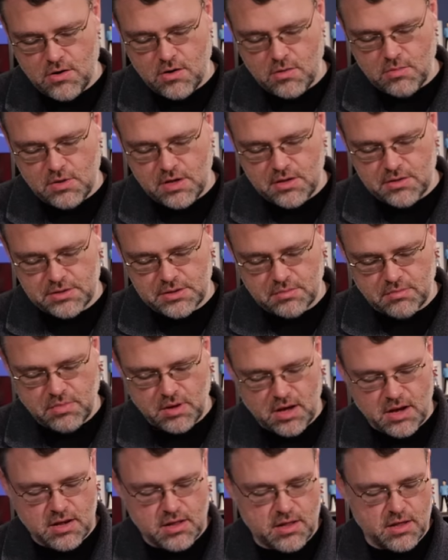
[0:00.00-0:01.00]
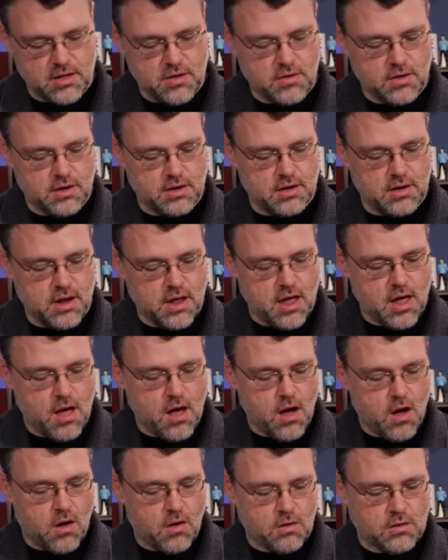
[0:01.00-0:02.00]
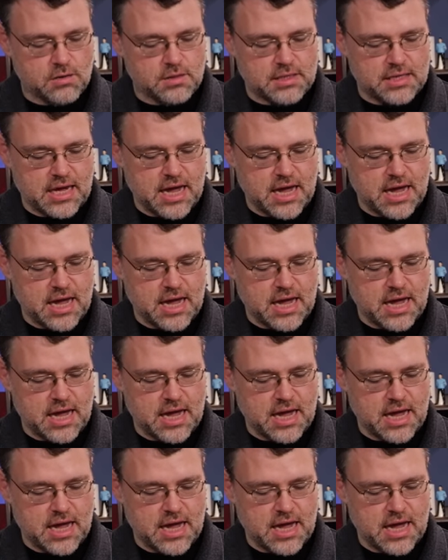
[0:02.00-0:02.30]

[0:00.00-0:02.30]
Normally there's a button that you can hold